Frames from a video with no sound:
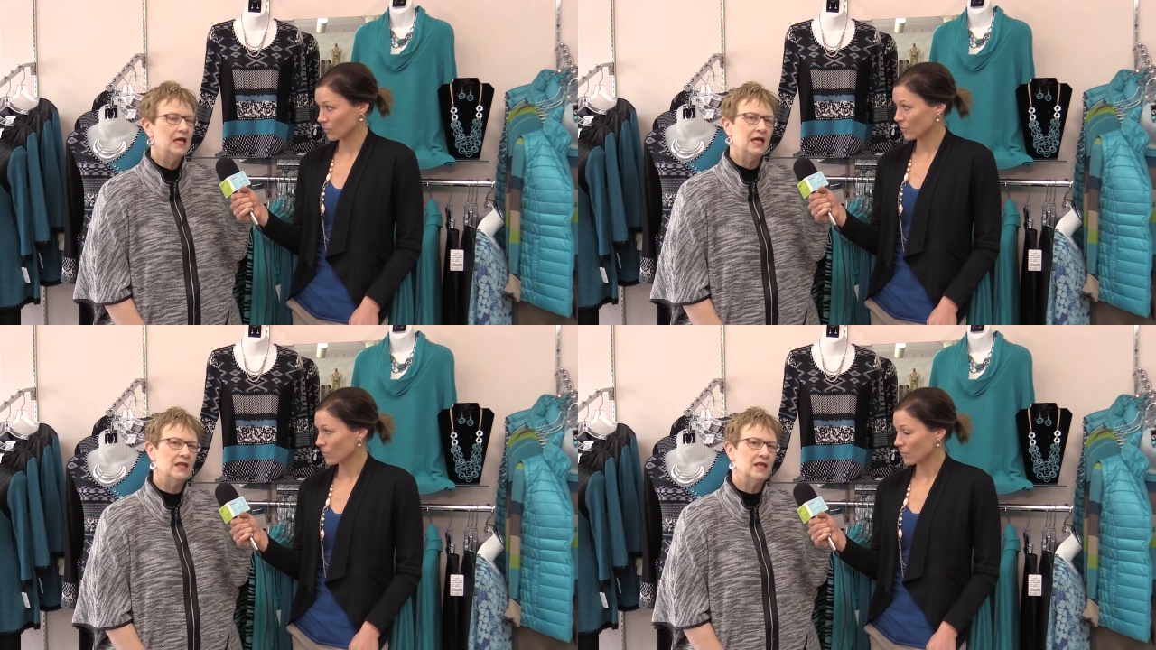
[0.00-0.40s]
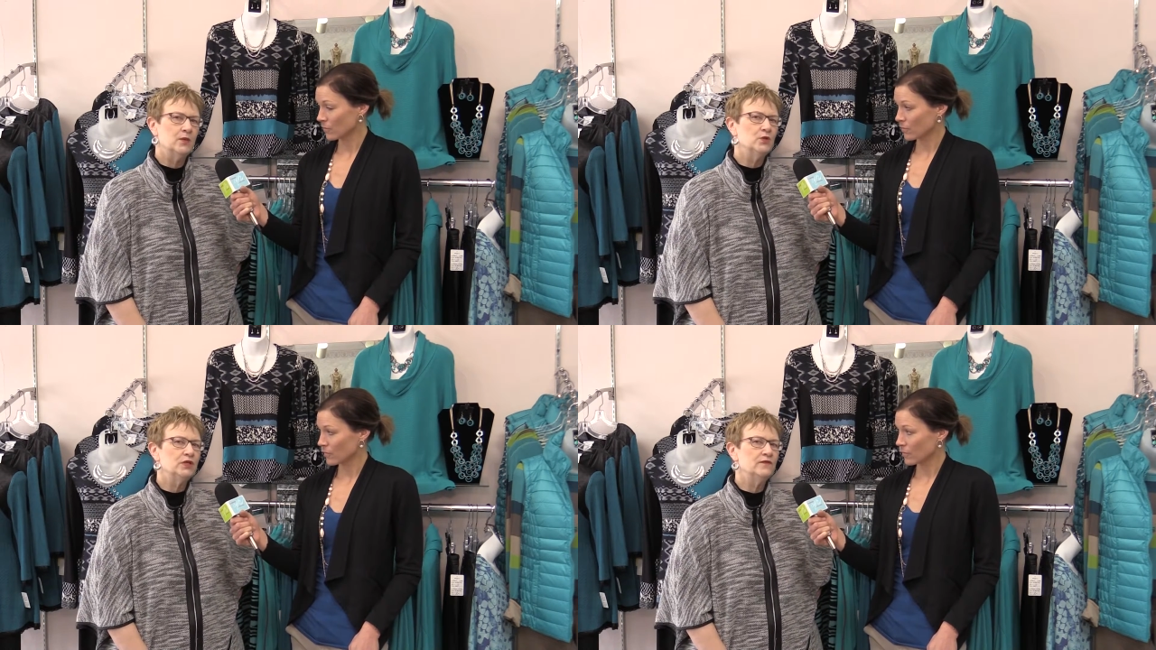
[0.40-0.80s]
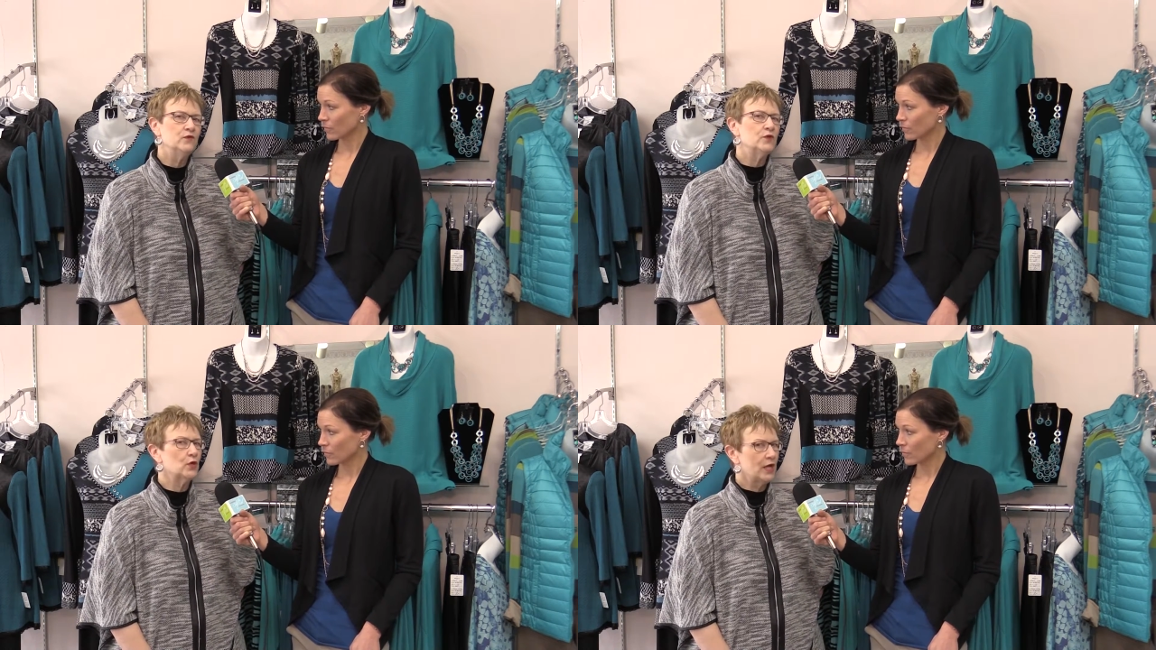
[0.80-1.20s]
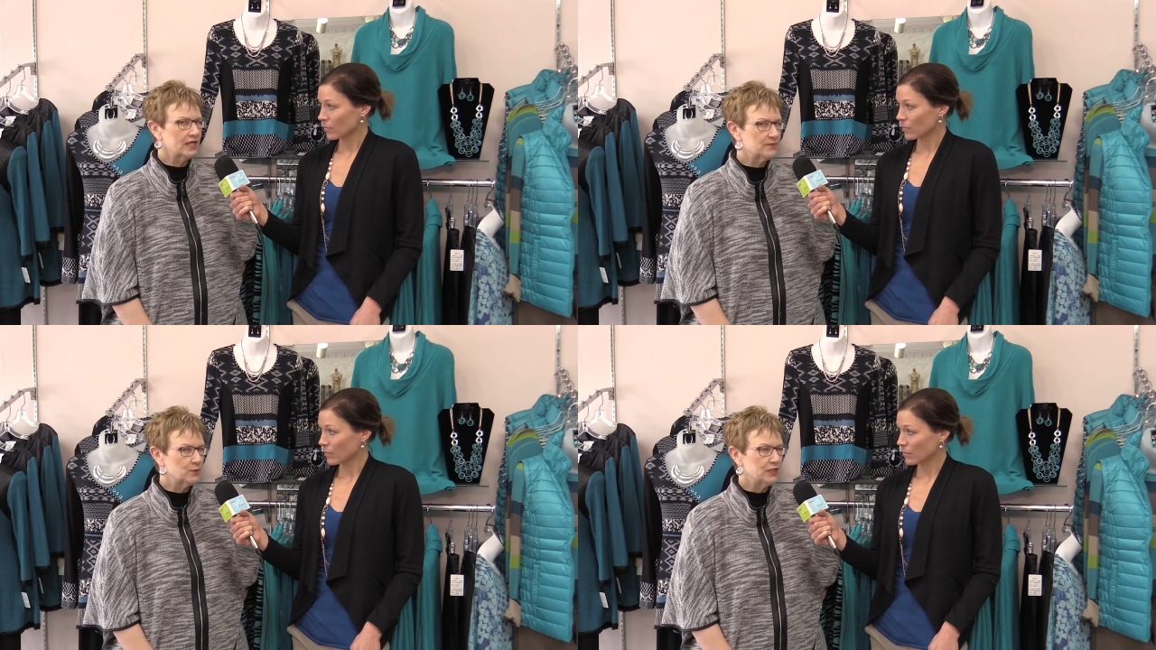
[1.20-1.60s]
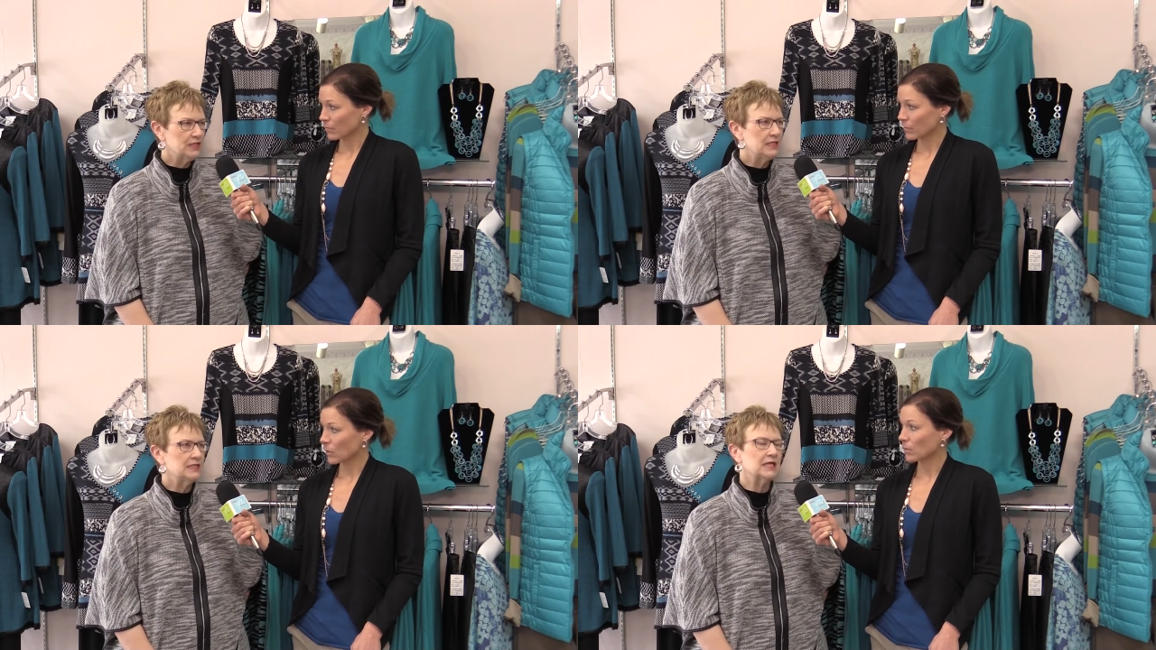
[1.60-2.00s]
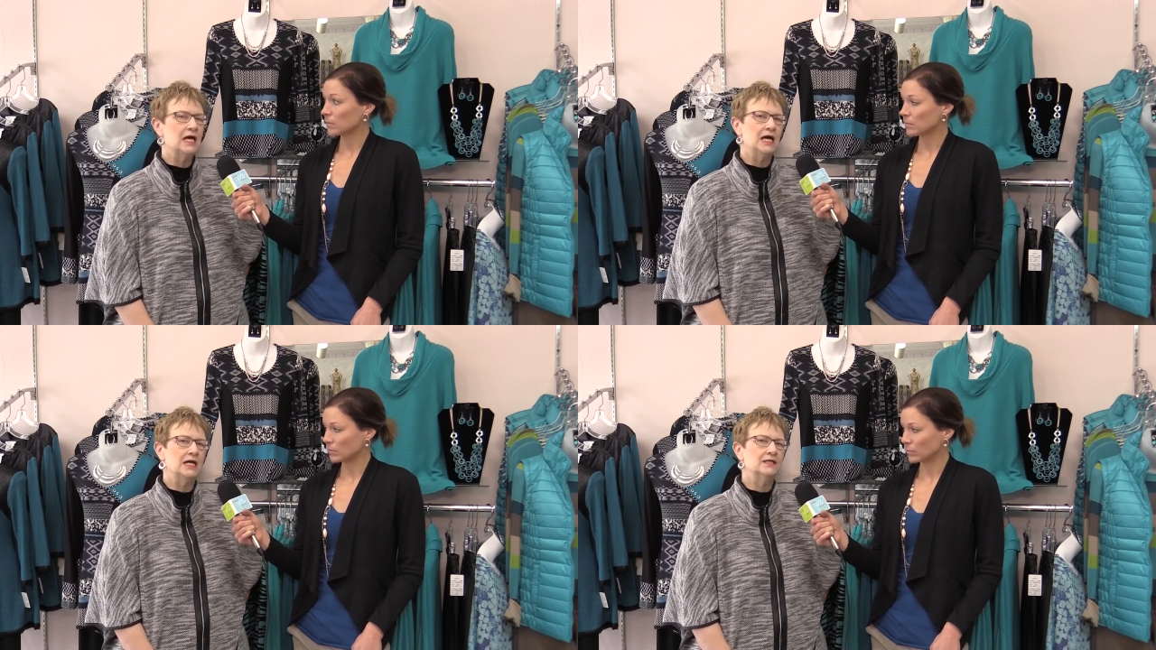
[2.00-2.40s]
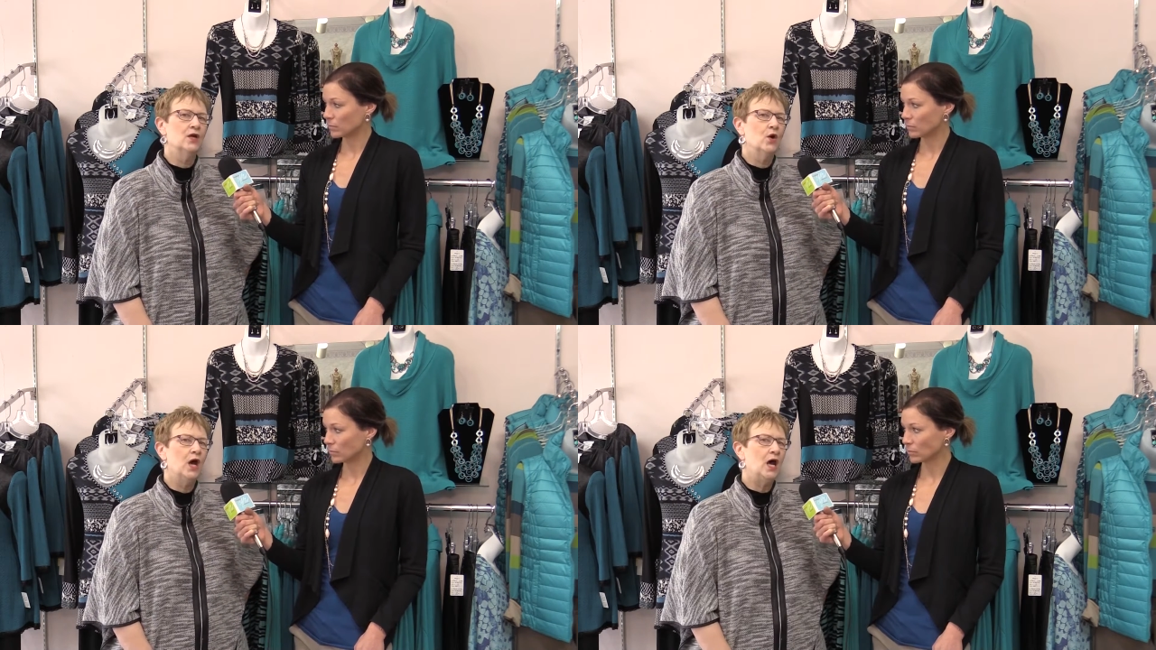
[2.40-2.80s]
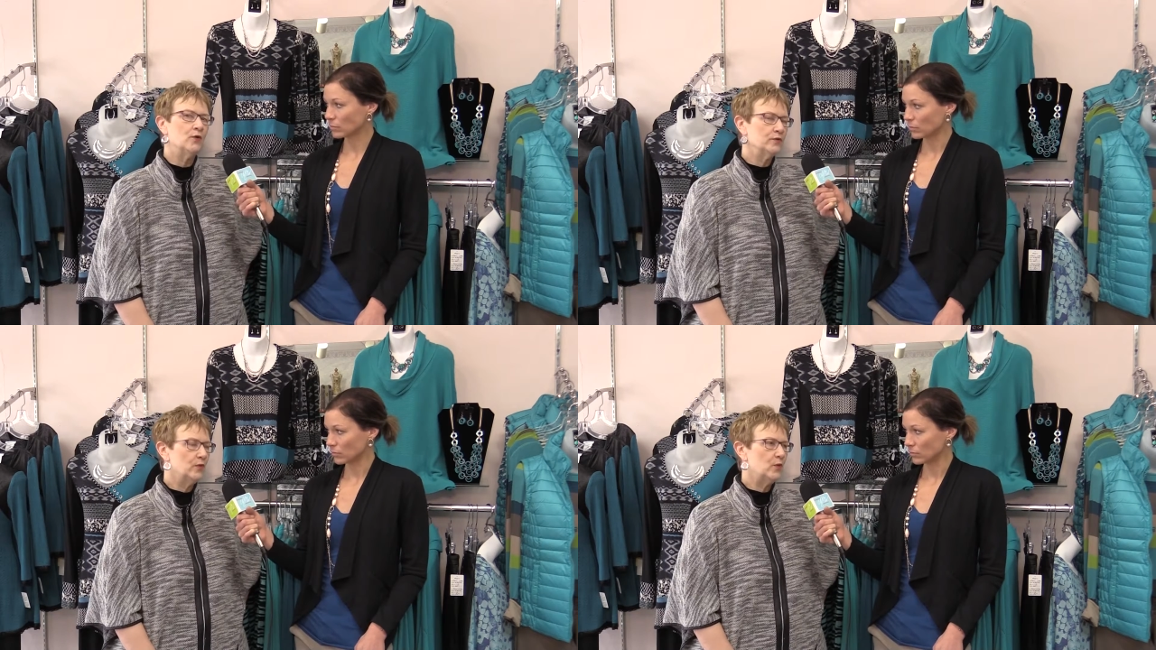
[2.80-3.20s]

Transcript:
Speaker 1: And they will give you their expertise on how,